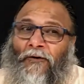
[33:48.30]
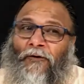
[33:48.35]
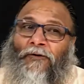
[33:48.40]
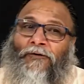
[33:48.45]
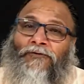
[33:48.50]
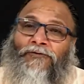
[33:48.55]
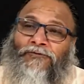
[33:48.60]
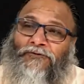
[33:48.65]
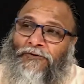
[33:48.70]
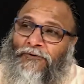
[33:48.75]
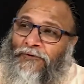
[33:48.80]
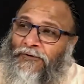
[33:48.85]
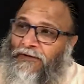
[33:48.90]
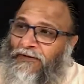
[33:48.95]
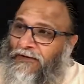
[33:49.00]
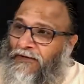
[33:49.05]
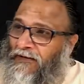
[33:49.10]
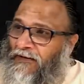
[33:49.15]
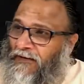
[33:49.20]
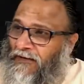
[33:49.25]
Also
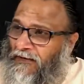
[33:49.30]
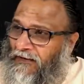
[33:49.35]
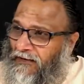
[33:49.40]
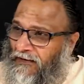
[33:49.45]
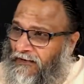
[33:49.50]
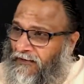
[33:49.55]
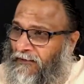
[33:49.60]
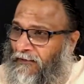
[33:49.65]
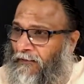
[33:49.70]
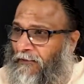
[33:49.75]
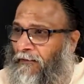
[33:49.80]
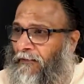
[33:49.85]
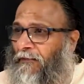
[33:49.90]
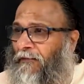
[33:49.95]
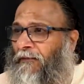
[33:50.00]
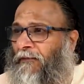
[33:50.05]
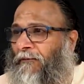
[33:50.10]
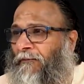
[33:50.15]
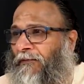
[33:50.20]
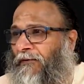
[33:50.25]
in the
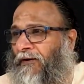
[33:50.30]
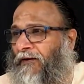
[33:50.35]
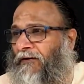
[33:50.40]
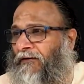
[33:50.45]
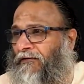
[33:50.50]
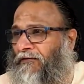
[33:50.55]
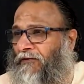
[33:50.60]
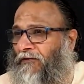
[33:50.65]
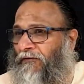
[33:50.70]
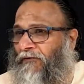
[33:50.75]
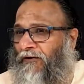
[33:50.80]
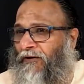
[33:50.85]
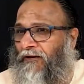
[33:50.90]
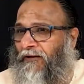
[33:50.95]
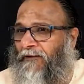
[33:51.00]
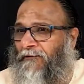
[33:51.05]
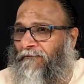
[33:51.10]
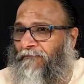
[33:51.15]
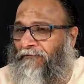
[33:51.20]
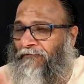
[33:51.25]
Prakriti
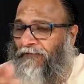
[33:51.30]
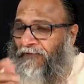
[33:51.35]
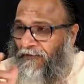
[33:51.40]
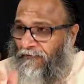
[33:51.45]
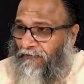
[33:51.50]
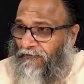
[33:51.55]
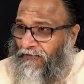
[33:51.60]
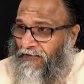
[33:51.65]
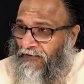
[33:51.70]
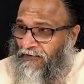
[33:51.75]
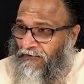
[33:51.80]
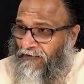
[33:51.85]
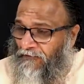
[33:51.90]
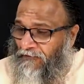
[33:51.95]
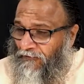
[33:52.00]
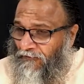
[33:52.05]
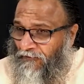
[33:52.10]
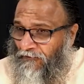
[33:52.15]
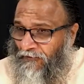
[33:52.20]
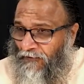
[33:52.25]
only. This
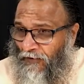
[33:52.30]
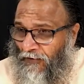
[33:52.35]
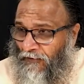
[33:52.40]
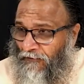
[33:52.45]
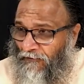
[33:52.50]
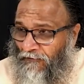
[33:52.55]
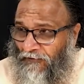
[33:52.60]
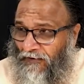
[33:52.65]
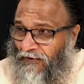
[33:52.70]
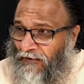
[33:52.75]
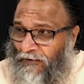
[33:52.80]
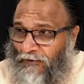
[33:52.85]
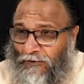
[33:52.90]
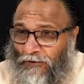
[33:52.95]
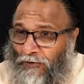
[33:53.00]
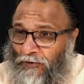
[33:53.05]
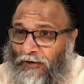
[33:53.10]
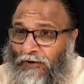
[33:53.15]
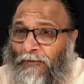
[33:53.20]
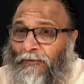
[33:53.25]
we are
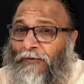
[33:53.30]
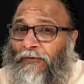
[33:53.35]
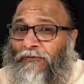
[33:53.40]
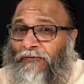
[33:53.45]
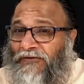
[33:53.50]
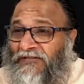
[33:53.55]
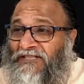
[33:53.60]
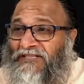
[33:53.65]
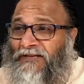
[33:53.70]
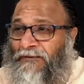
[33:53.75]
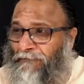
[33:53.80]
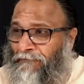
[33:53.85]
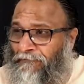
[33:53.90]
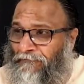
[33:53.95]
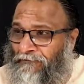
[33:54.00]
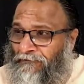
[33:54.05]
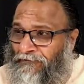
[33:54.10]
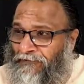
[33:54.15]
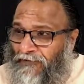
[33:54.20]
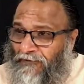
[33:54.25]
not talking about wisdom.
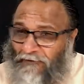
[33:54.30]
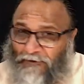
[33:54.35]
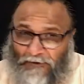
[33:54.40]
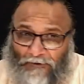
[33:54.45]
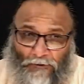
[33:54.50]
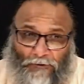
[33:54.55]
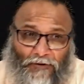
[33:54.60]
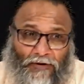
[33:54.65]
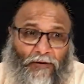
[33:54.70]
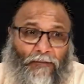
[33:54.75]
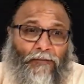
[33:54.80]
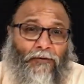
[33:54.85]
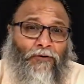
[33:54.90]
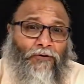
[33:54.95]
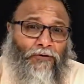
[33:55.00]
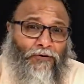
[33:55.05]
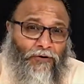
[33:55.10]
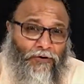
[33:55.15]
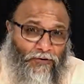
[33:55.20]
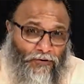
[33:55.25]
We are talking
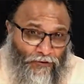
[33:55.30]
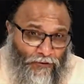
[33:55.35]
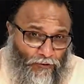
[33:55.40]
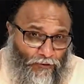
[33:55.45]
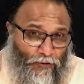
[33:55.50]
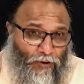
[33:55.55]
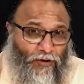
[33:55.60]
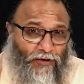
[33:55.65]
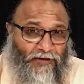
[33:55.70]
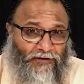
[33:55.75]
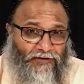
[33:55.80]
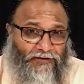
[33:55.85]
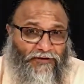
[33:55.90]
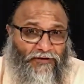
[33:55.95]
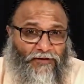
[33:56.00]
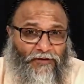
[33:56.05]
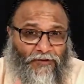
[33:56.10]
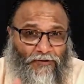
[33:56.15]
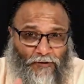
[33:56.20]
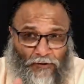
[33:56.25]
about
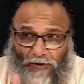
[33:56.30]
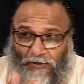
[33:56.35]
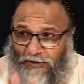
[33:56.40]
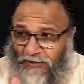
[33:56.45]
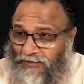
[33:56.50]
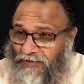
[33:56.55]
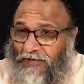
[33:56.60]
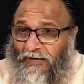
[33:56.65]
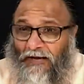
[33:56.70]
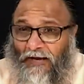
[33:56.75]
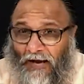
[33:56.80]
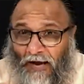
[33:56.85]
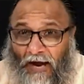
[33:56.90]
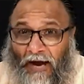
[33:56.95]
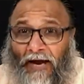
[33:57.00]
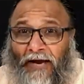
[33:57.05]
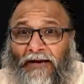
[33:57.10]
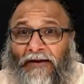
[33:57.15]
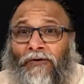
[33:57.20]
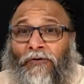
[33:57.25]
knowledge. Knowledge,
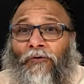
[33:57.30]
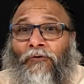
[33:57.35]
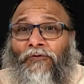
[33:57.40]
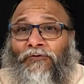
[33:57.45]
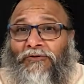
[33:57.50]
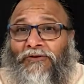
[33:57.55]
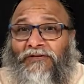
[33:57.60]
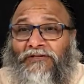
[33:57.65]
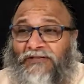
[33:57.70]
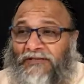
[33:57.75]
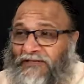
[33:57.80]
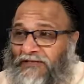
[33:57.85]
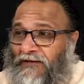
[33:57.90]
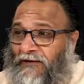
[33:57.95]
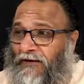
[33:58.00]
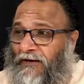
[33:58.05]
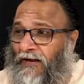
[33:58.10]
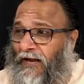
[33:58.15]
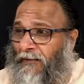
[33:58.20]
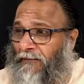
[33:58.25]
I know this is
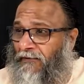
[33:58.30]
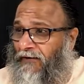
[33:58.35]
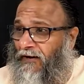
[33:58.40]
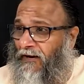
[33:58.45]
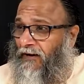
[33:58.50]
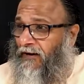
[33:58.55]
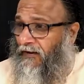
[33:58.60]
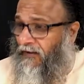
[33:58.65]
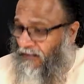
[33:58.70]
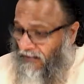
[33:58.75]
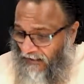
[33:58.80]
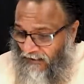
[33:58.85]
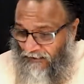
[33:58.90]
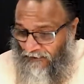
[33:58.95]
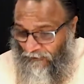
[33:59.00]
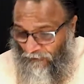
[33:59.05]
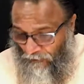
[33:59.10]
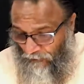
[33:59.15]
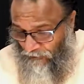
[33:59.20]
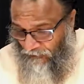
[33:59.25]
a camera.
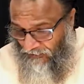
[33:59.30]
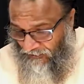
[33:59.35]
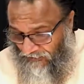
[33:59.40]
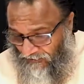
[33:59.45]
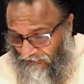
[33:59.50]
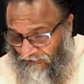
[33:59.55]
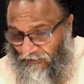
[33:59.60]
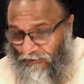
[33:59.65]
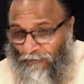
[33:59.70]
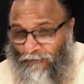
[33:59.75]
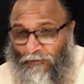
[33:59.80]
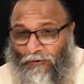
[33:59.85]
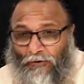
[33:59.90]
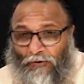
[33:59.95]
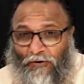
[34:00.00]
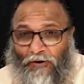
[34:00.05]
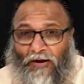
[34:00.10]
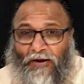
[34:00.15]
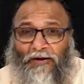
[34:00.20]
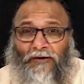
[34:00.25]
I know this is a
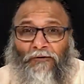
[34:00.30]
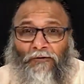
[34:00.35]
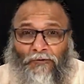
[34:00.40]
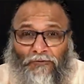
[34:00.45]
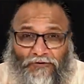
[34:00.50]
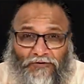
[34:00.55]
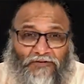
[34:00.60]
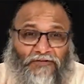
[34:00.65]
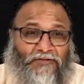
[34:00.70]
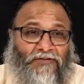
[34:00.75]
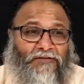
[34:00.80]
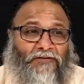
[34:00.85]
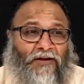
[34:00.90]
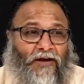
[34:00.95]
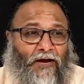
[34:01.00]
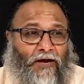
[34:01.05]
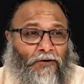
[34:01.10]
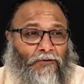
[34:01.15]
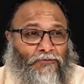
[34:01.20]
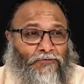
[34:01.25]
book. I know this is
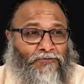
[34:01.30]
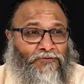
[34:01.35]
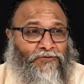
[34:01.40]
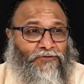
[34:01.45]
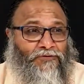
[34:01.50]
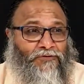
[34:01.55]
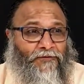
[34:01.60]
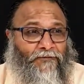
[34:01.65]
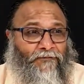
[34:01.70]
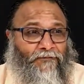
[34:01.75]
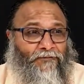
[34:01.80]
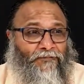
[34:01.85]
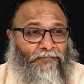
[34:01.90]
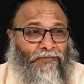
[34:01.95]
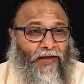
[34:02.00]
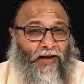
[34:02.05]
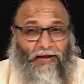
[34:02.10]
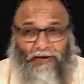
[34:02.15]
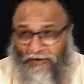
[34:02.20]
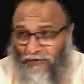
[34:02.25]
a house.
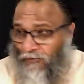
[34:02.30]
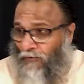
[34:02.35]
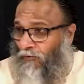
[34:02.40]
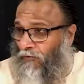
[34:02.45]
I